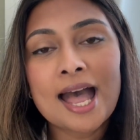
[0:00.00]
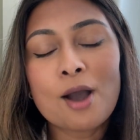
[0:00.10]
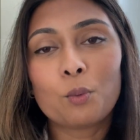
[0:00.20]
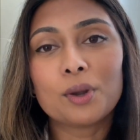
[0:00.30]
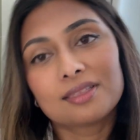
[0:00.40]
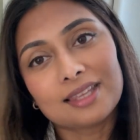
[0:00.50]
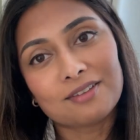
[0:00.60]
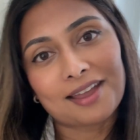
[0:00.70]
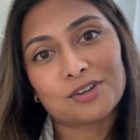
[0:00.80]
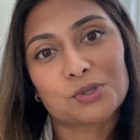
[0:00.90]
with the
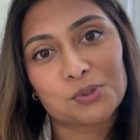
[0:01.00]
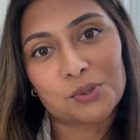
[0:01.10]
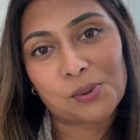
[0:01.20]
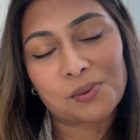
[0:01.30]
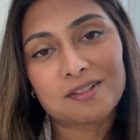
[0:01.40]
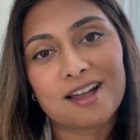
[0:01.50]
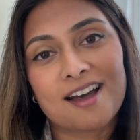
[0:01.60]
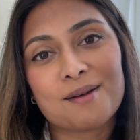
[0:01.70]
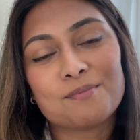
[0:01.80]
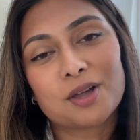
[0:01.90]
eventual
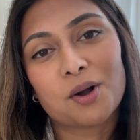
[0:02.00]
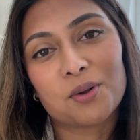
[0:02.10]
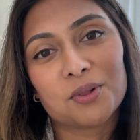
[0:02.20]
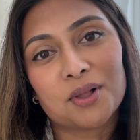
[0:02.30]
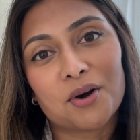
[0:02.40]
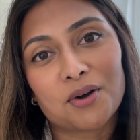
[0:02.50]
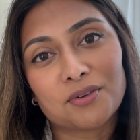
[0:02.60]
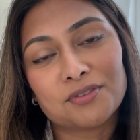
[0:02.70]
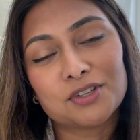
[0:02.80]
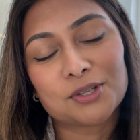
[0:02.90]
goal
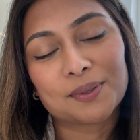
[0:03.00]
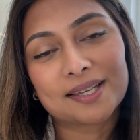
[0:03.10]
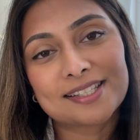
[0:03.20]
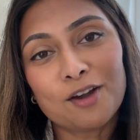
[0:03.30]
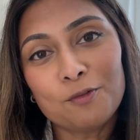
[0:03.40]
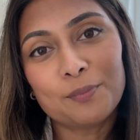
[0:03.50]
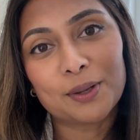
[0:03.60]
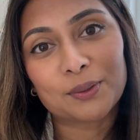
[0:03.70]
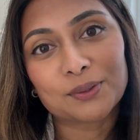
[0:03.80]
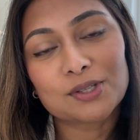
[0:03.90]
of doing a
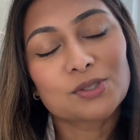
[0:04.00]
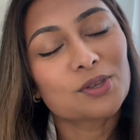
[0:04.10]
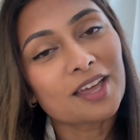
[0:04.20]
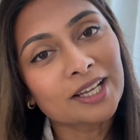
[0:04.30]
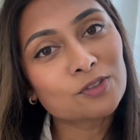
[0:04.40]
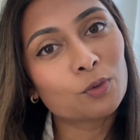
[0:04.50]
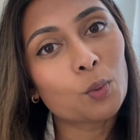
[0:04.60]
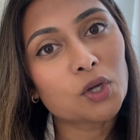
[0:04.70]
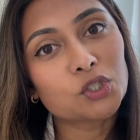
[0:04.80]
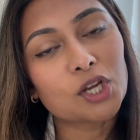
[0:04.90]
self-build. So thanks for
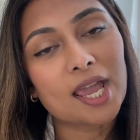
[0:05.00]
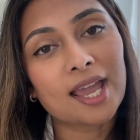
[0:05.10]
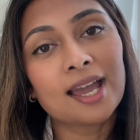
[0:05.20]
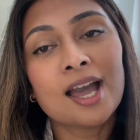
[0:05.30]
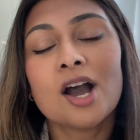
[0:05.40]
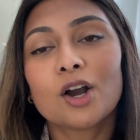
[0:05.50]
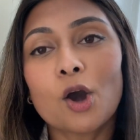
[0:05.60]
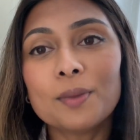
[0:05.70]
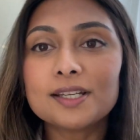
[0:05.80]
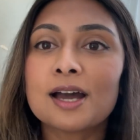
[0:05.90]
watching.
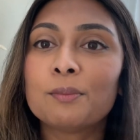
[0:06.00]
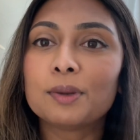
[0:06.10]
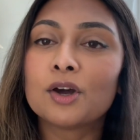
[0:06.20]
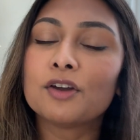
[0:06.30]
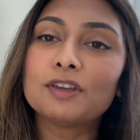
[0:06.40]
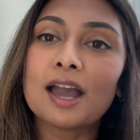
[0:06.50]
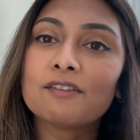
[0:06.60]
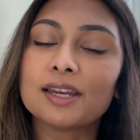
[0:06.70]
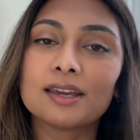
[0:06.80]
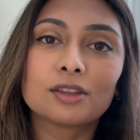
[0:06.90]
Comment down below if you have
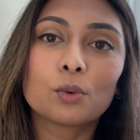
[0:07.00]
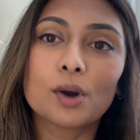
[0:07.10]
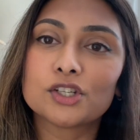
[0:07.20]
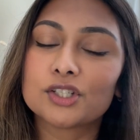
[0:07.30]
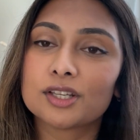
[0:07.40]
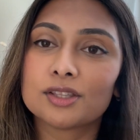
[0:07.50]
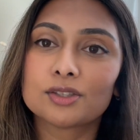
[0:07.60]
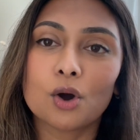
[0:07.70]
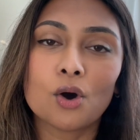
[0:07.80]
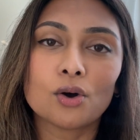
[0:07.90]
any other
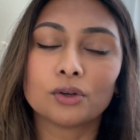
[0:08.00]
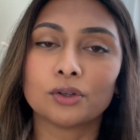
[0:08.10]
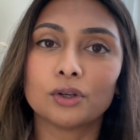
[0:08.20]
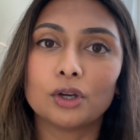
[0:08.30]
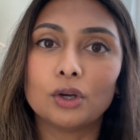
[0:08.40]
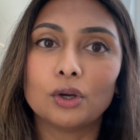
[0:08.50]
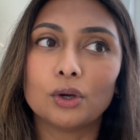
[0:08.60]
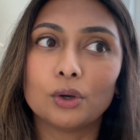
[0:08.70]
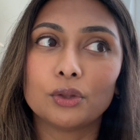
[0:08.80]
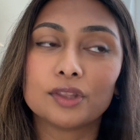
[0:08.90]
questions
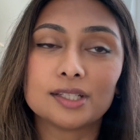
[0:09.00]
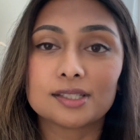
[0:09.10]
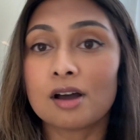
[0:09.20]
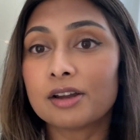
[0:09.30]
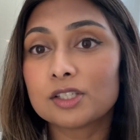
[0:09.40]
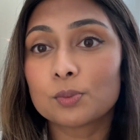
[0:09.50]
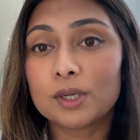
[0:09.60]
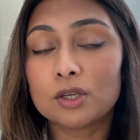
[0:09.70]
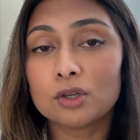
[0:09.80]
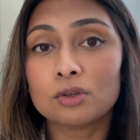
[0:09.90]
on the designers we
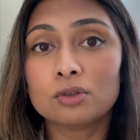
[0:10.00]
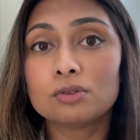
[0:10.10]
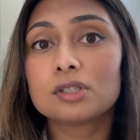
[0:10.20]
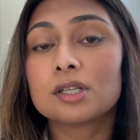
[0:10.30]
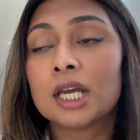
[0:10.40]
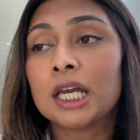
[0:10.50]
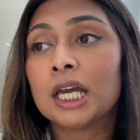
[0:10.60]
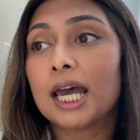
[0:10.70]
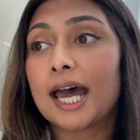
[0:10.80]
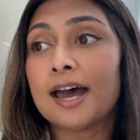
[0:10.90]
used,
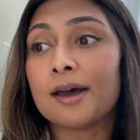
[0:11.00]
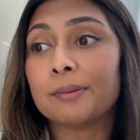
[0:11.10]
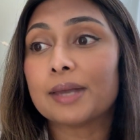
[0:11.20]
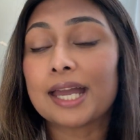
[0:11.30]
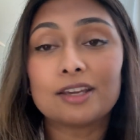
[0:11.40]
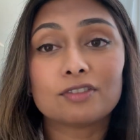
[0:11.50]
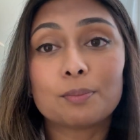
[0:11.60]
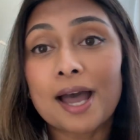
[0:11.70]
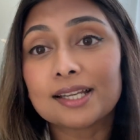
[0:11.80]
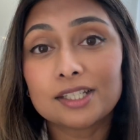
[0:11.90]
any of the
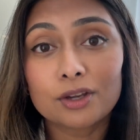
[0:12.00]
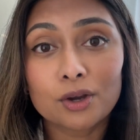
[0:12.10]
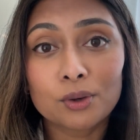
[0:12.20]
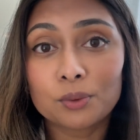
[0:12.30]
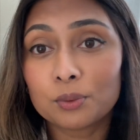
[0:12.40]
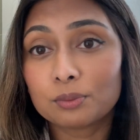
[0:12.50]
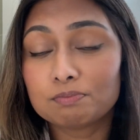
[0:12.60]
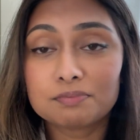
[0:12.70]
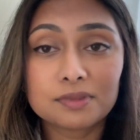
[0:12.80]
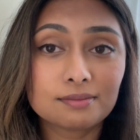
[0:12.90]
patio
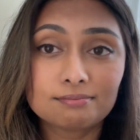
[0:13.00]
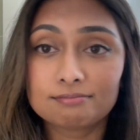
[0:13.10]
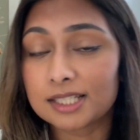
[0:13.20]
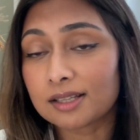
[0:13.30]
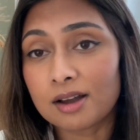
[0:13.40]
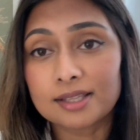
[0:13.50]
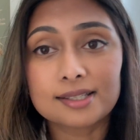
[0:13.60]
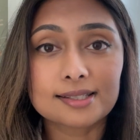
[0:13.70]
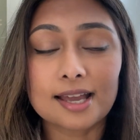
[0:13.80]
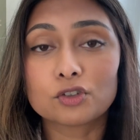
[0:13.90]
designs,
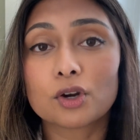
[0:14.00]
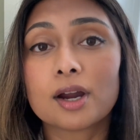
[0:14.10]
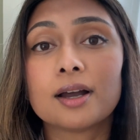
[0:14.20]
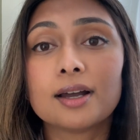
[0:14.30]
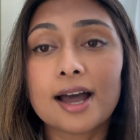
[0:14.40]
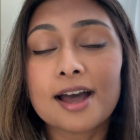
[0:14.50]
etc.,